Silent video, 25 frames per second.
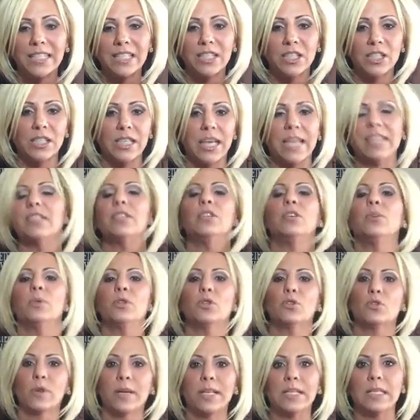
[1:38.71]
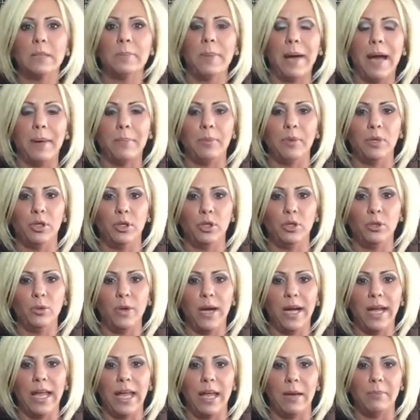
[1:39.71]
It just has to do with Tracy Papple and who I
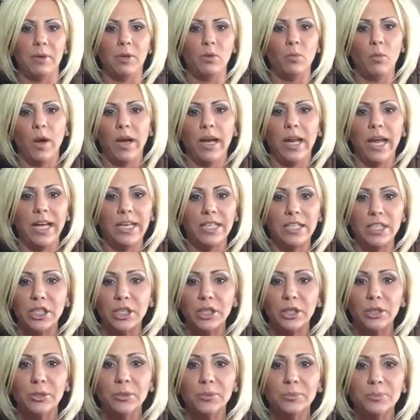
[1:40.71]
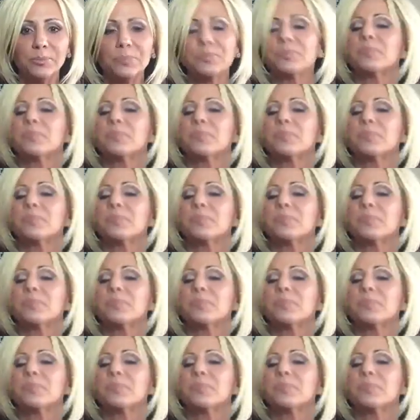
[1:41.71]
am and what I do.